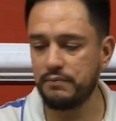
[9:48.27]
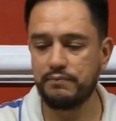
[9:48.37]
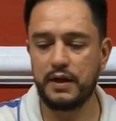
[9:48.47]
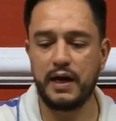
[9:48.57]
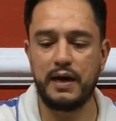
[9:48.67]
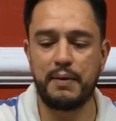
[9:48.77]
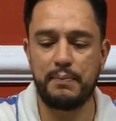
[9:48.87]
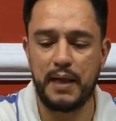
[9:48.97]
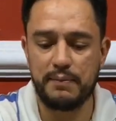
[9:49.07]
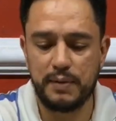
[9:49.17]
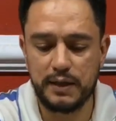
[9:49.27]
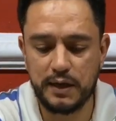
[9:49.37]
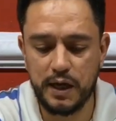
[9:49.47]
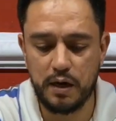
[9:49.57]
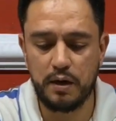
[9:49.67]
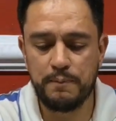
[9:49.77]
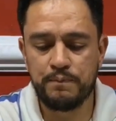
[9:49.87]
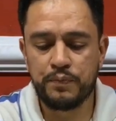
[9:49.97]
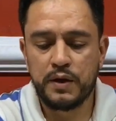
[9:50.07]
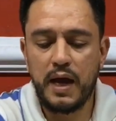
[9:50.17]
I have a blade here,
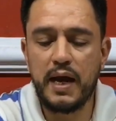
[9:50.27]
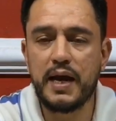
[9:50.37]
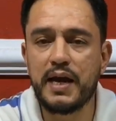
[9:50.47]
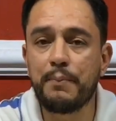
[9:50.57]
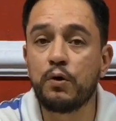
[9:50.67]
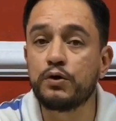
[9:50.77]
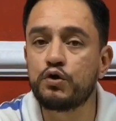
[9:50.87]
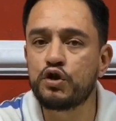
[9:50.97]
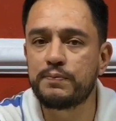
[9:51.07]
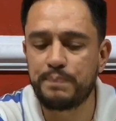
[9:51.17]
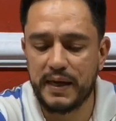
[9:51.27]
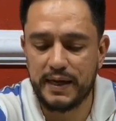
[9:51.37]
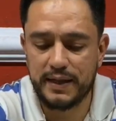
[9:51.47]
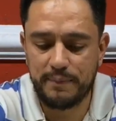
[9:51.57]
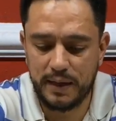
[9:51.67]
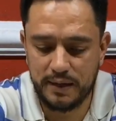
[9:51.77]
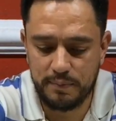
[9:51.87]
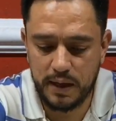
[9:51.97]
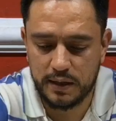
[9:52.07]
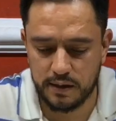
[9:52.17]
and I am going to spin the
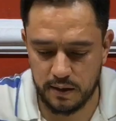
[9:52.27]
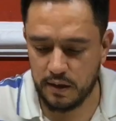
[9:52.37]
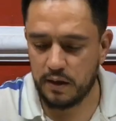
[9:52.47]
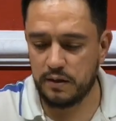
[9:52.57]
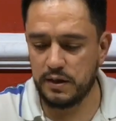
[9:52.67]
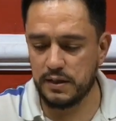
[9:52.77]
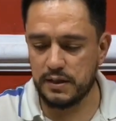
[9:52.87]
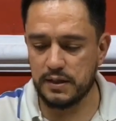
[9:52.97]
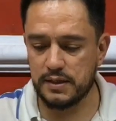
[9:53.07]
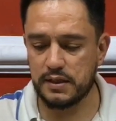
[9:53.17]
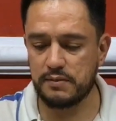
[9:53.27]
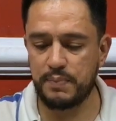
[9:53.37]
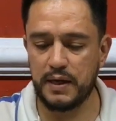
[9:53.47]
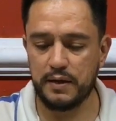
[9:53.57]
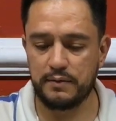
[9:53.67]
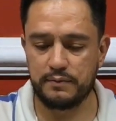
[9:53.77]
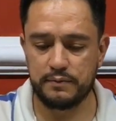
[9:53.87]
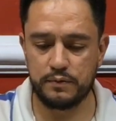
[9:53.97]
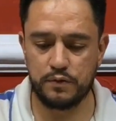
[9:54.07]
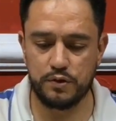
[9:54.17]
blade. This is a spin.
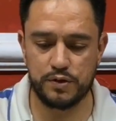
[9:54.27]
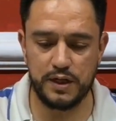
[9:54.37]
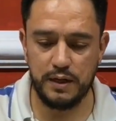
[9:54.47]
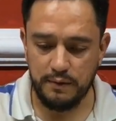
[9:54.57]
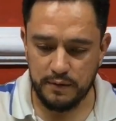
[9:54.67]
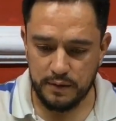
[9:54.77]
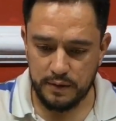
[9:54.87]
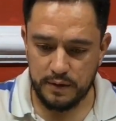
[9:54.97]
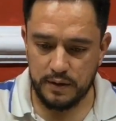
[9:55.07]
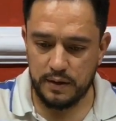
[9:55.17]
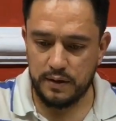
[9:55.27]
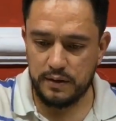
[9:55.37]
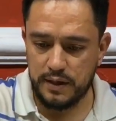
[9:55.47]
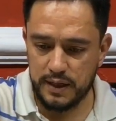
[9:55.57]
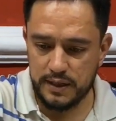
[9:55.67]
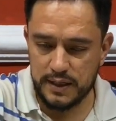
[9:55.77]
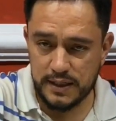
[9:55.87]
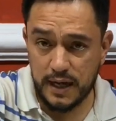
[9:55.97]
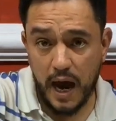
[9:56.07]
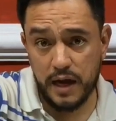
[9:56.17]
Do you see? This
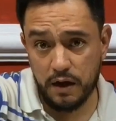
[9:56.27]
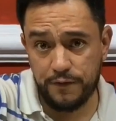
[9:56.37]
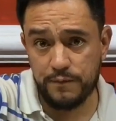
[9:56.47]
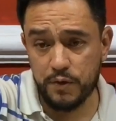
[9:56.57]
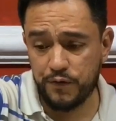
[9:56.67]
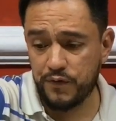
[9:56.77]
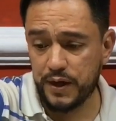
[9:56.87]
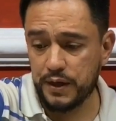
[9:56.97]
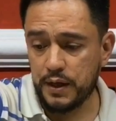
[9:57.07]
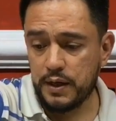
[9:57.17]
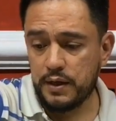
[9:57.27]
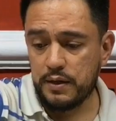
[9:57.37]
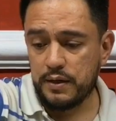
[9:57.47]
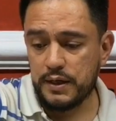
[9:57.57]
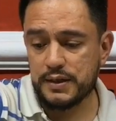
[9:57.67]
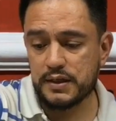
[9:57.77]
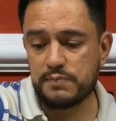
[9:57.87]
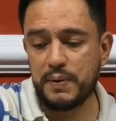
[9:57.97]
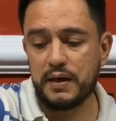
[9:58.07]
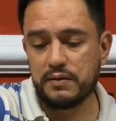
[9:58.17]
kind of movement is a
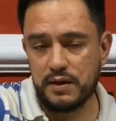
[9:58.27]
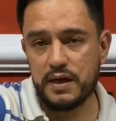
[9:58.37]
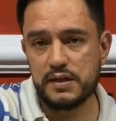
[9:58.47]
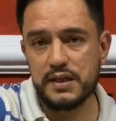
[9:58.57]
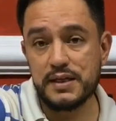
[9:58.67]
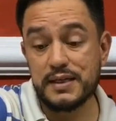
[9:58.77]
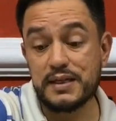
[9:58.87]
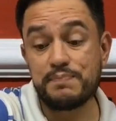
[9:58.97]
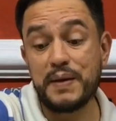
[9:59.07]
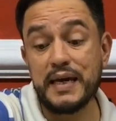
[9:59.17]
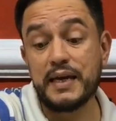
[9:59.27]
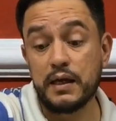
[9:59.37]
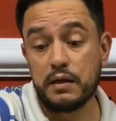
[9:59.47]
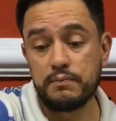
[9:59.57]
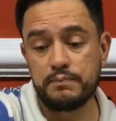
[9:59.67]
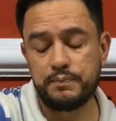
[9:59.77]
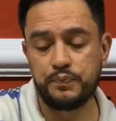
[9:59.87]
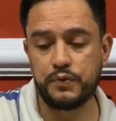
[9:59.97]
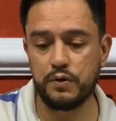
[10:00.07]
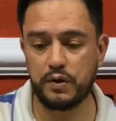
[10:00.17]
spin. There is spinning,
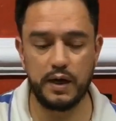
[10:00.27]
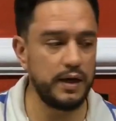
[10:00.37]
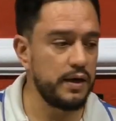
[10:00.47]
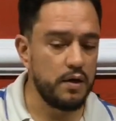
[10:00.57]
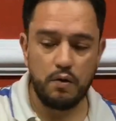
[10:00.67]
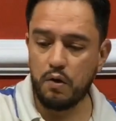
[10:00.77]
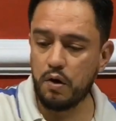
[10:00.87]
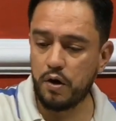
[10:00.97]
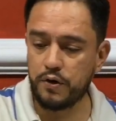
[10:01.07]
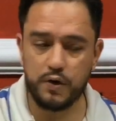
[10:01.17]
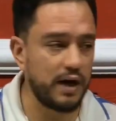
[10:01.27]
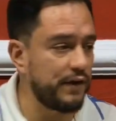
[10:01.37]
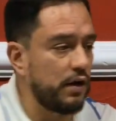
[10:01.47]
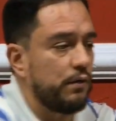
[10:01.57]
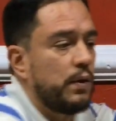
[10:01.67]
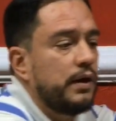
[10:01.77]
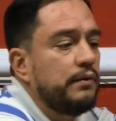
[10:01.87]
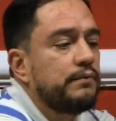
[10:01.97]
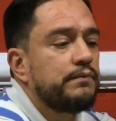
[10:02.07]
okay? Or you have another one.